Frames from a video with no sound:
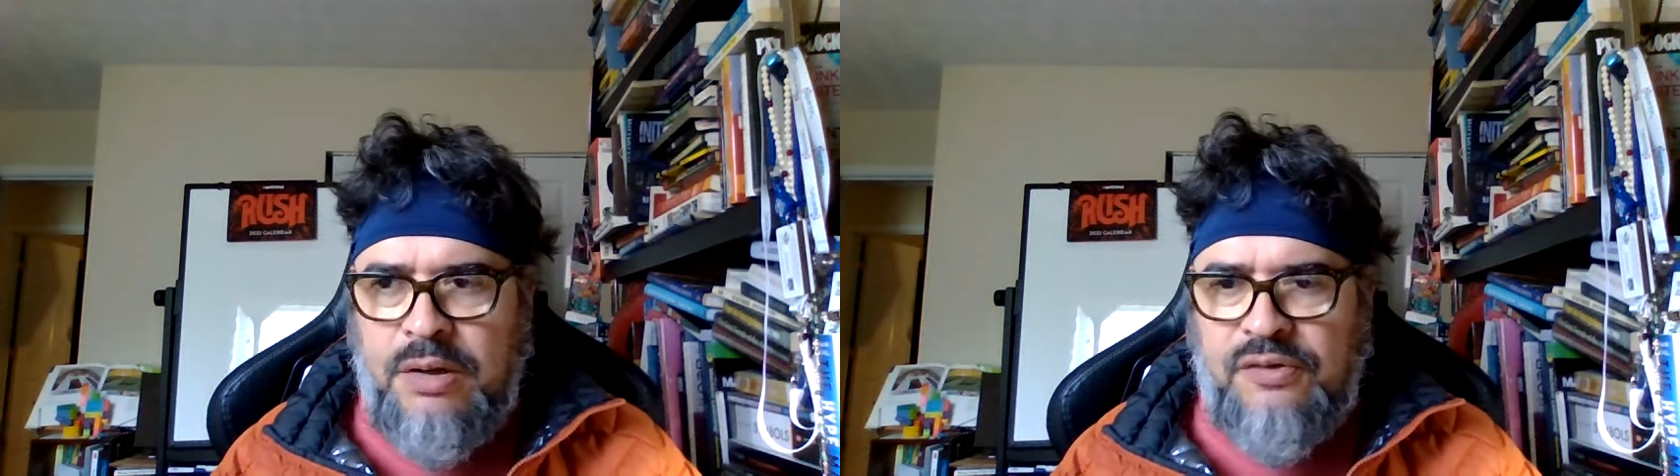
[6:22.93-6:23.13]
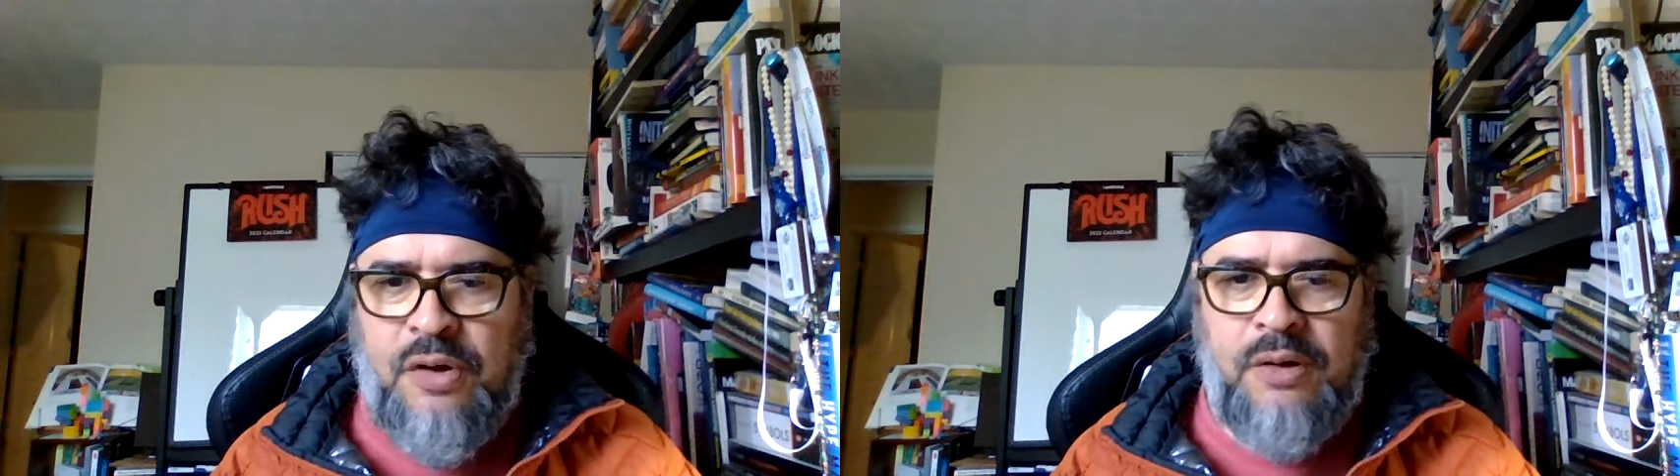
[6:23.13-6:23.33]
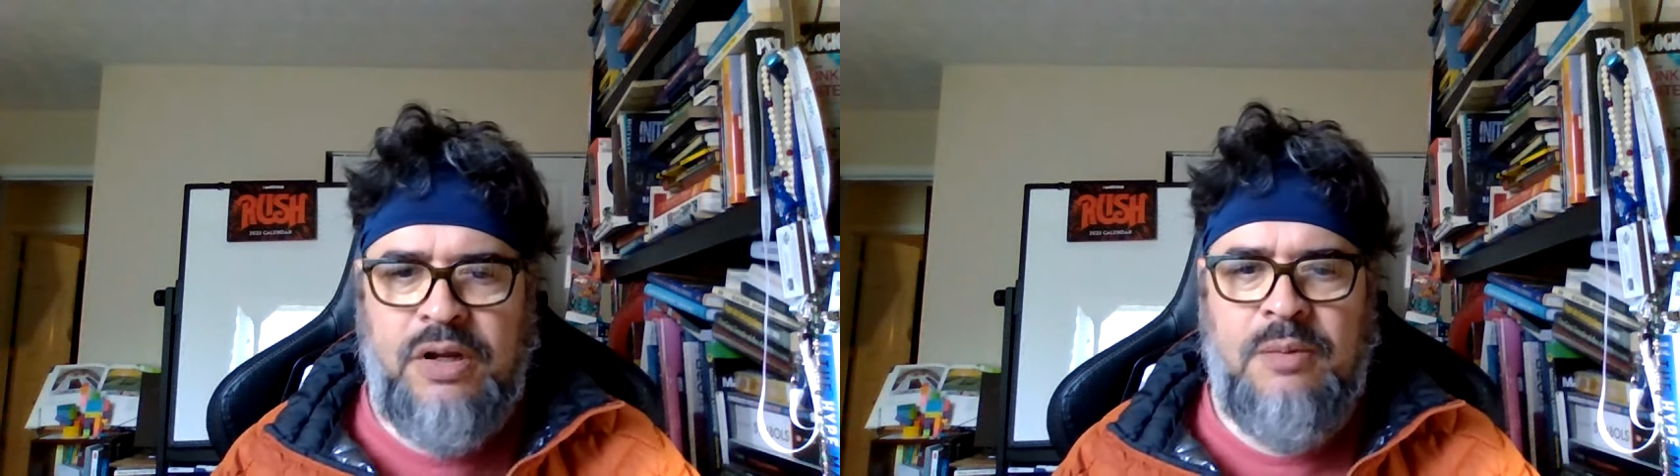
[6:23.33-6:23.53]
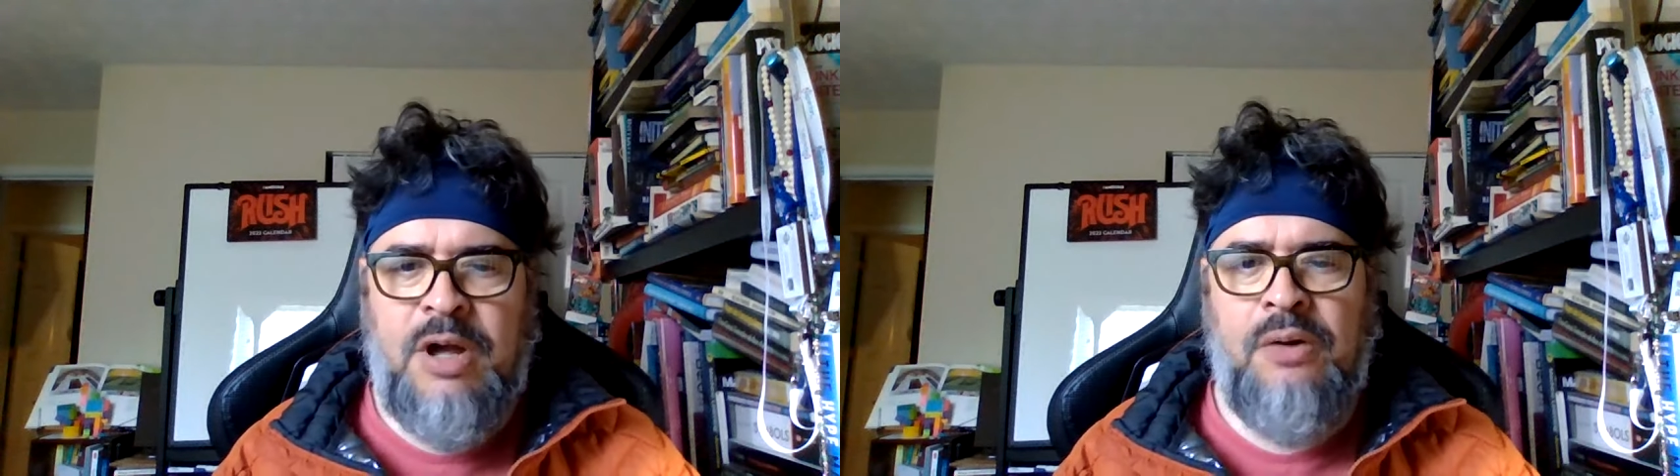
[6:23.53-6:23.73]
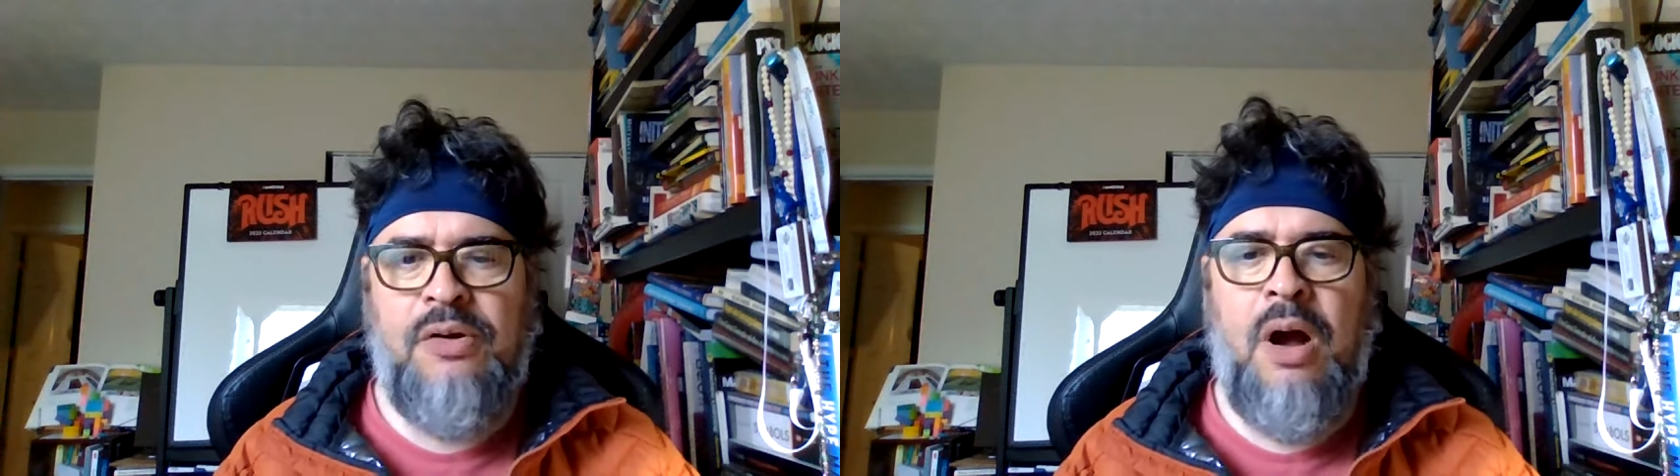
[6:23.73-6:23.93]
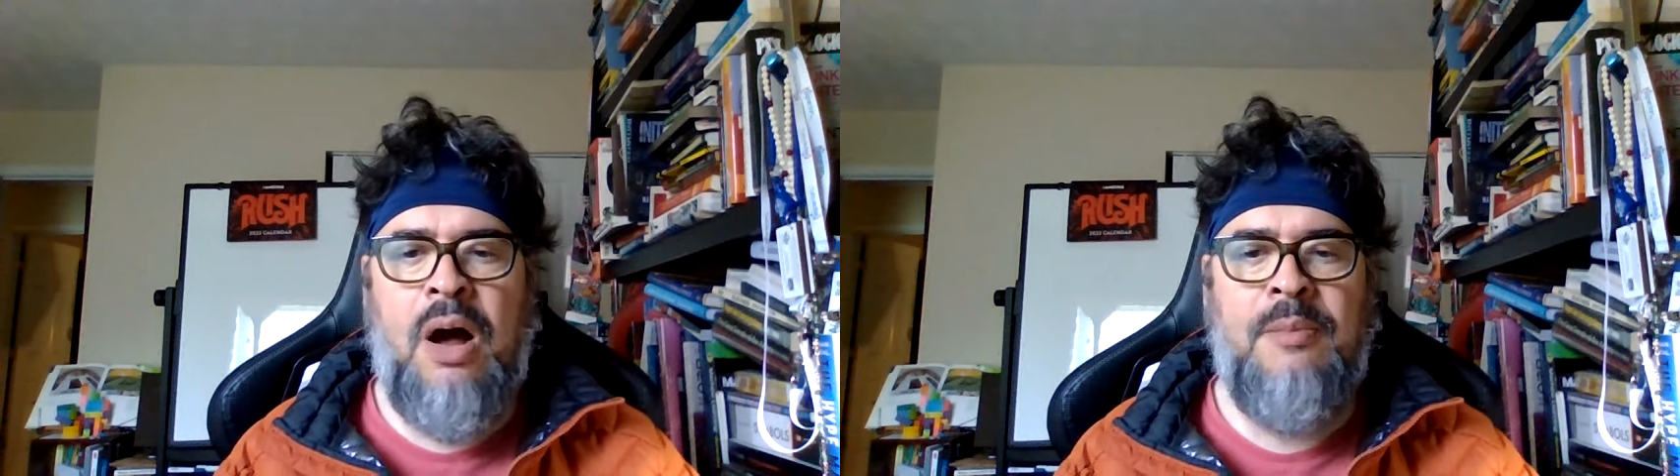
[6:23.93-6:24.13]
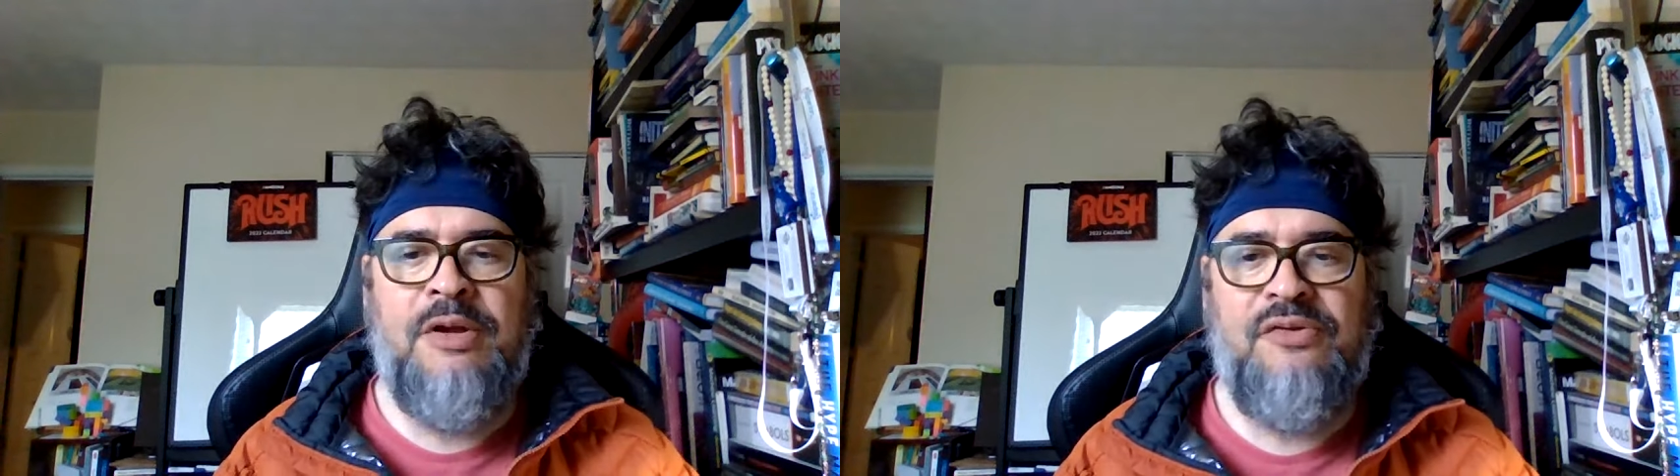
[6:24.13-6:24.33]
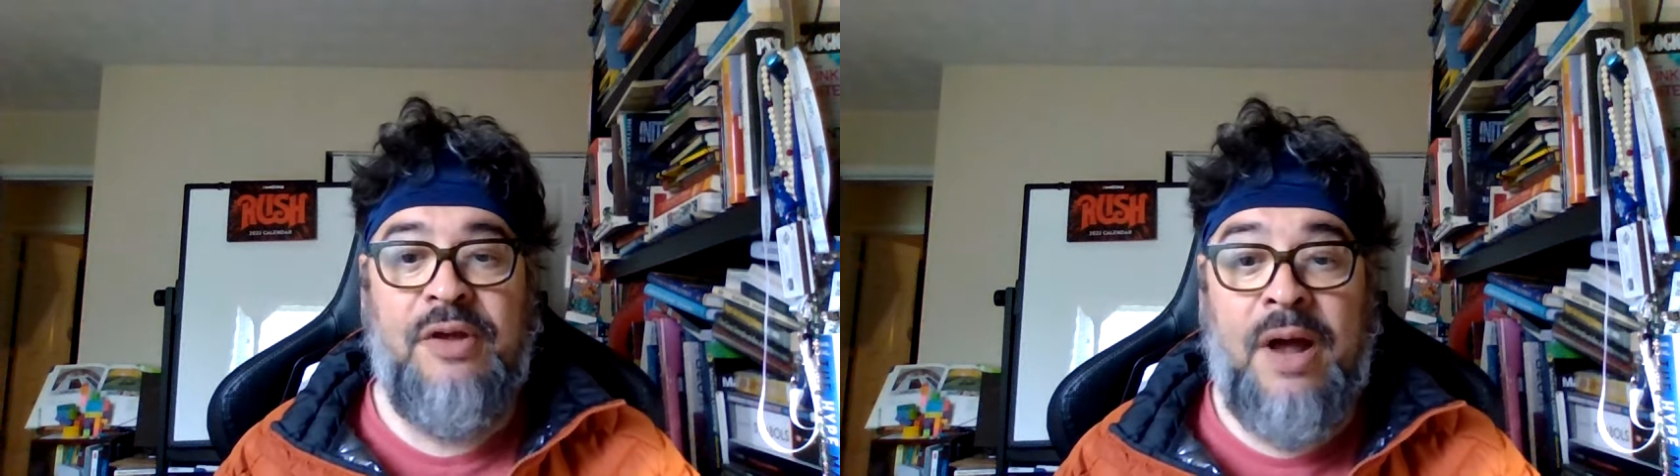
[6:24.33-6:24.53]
talking about comics that